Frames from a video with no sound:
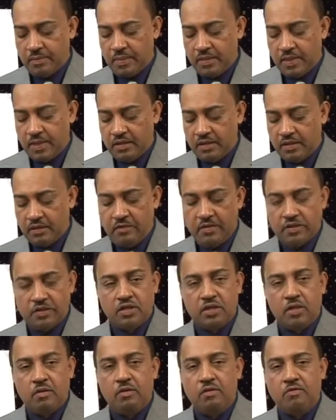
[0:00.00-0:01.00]
division
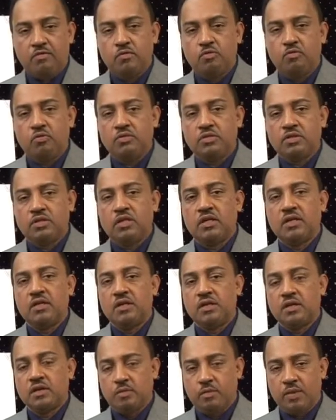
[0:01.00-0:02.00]
of our foods.
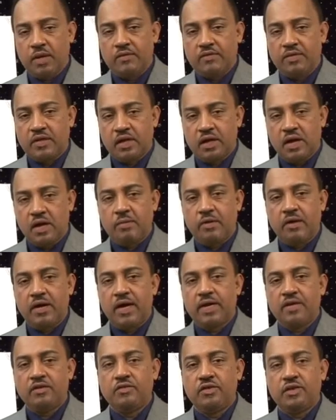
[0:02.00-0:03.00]
We have the
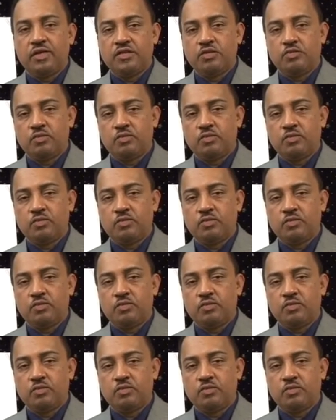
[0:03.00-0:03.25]
carbohydrates,